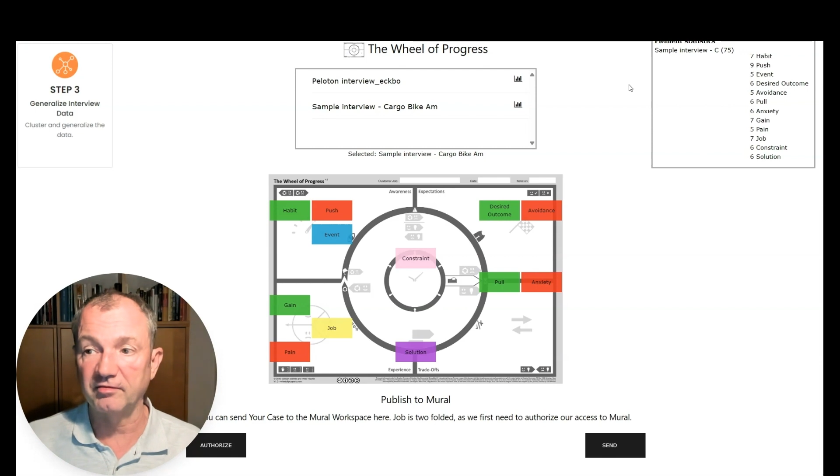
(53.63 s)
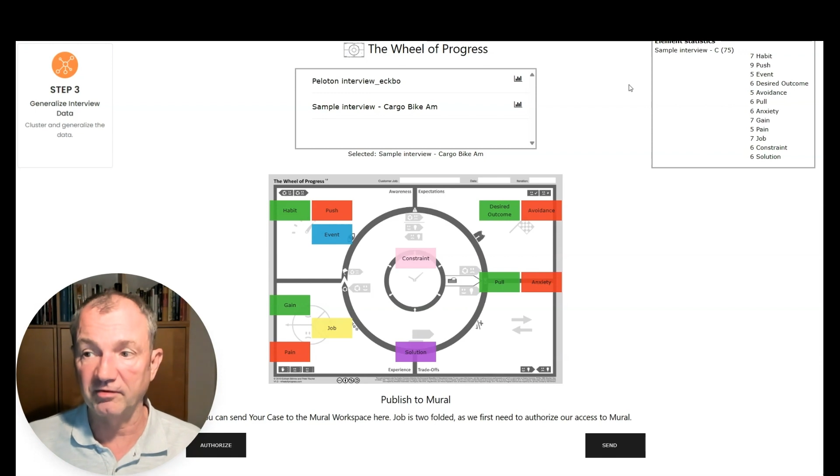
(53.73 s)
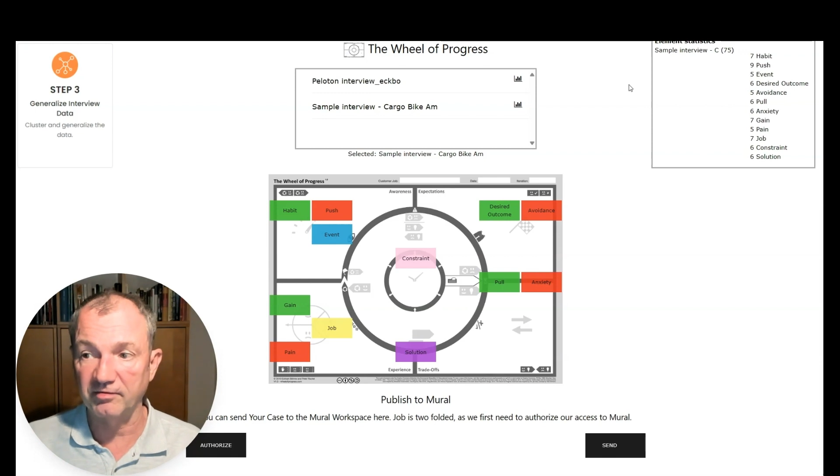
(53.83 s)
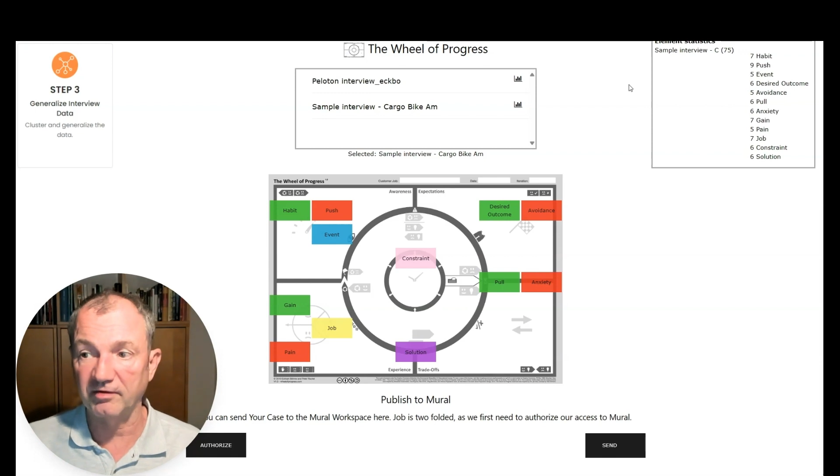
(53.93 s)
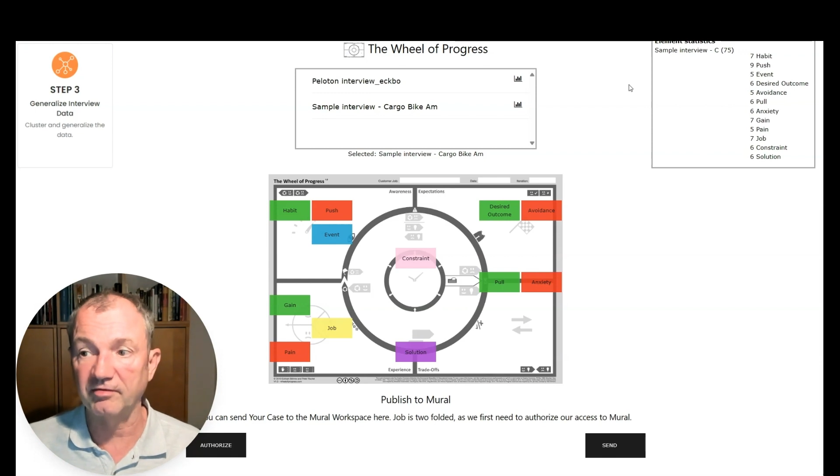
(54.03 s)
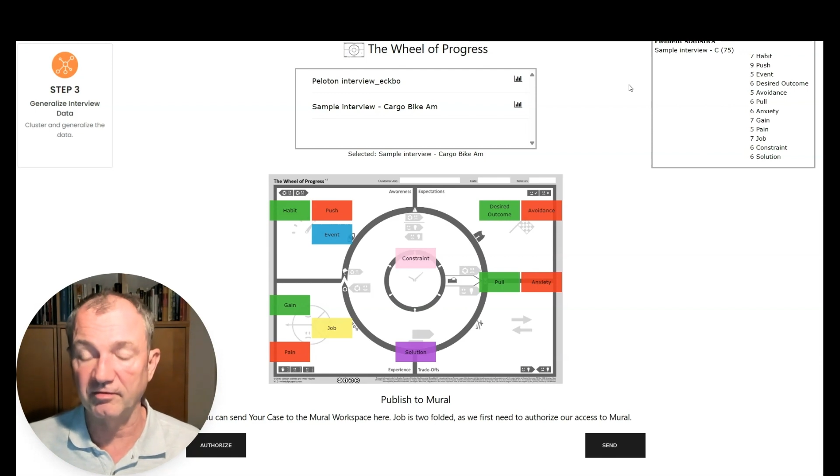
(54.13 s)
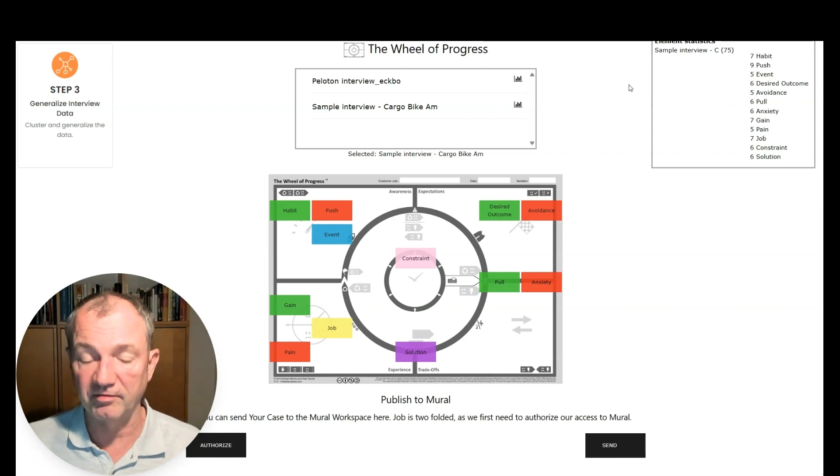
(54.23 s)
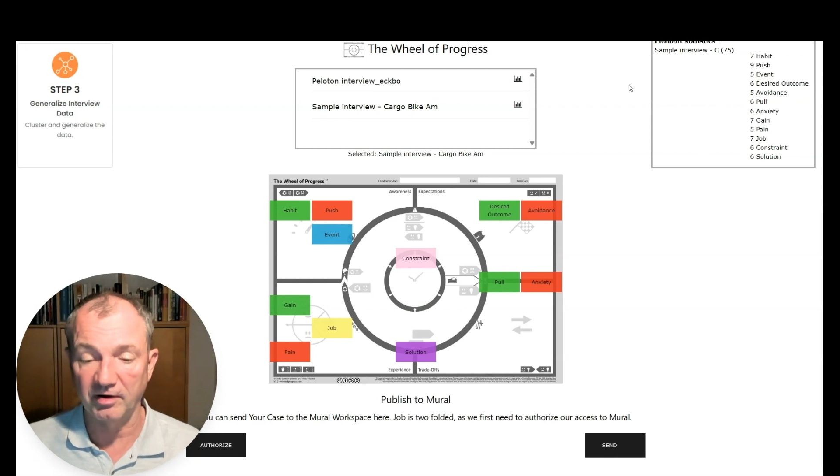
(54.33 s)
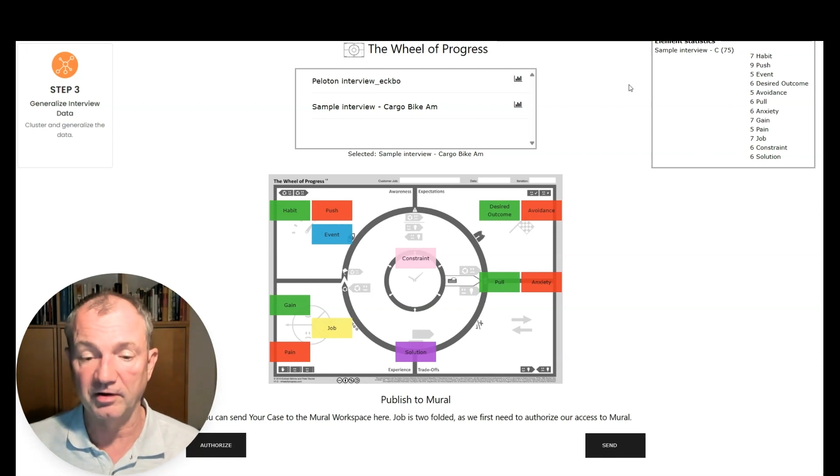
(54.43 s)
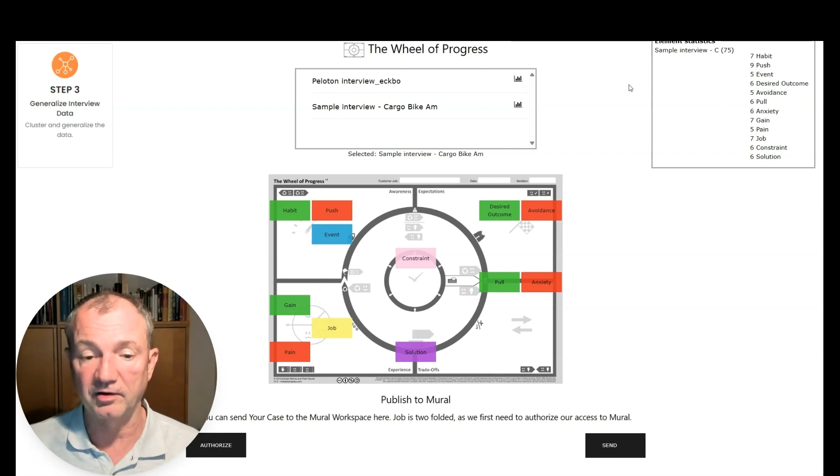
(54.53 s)
and 6
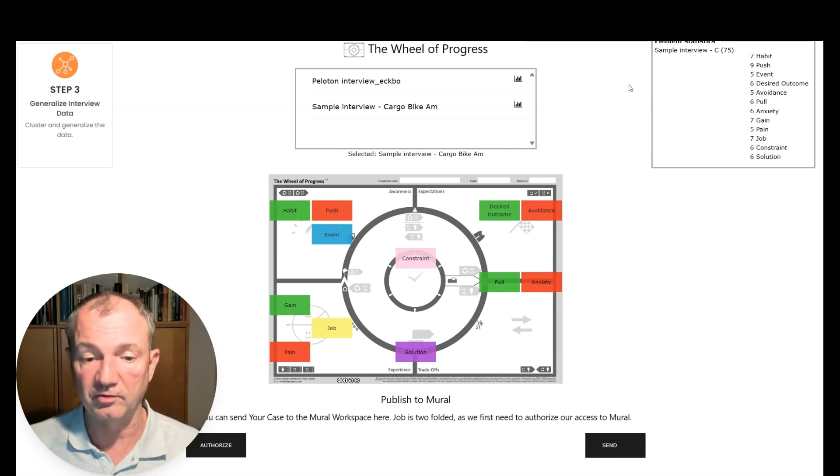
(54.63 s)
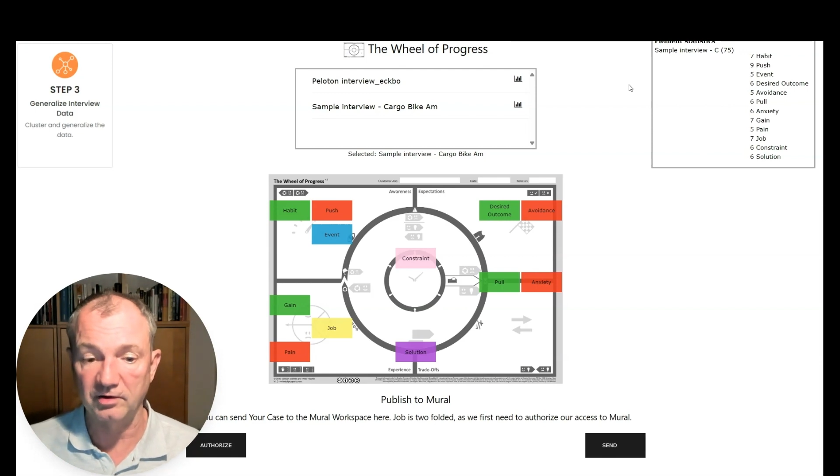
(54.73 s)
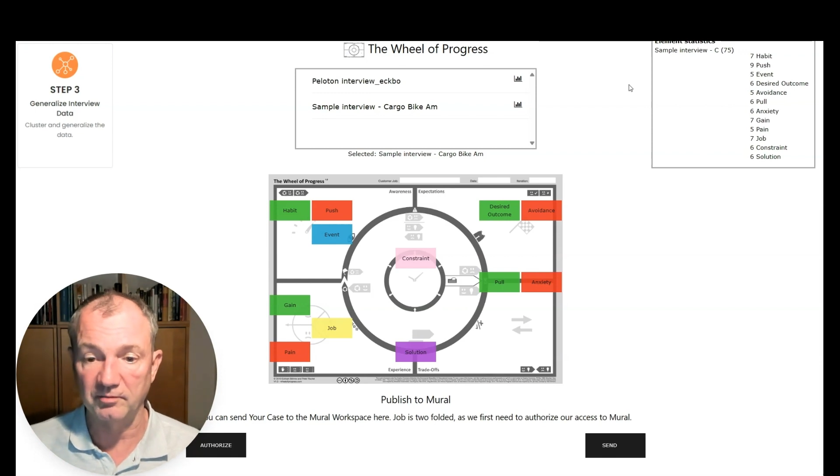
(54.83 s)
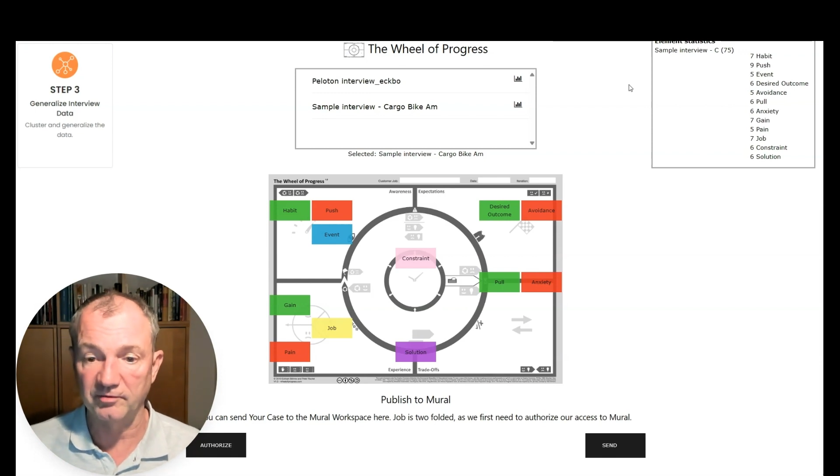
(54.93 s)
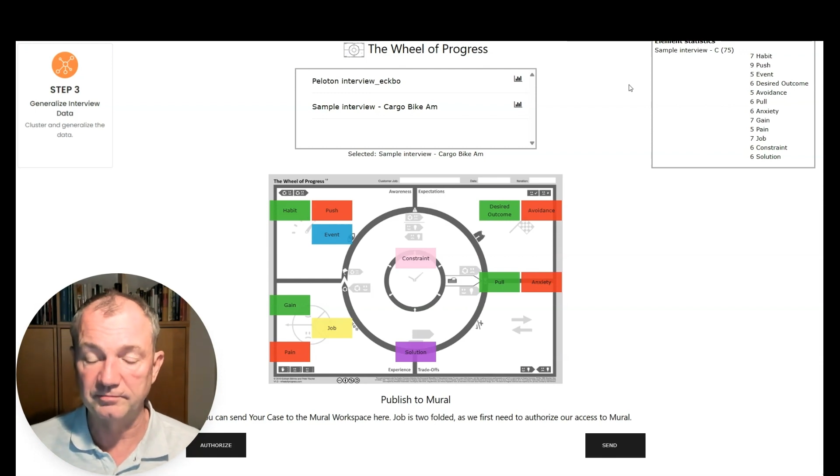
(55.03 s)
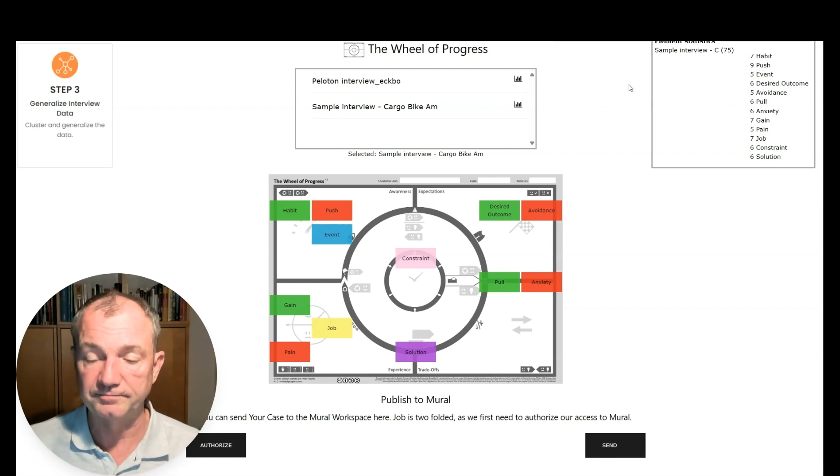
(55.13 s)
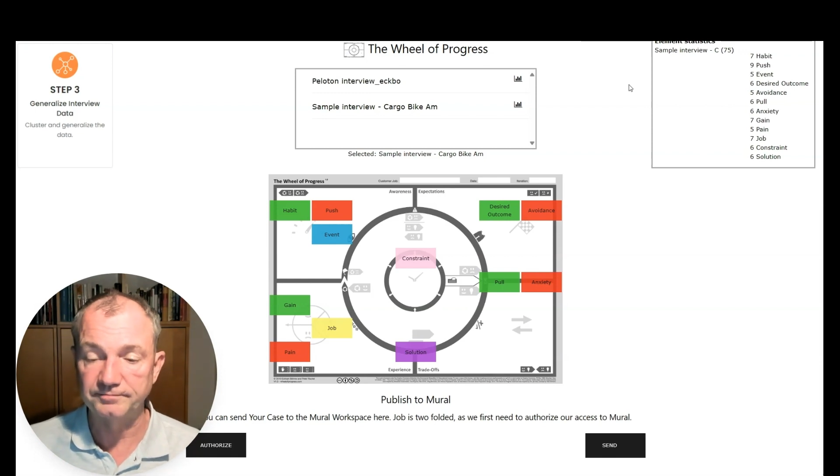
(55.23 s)
desired outcomes.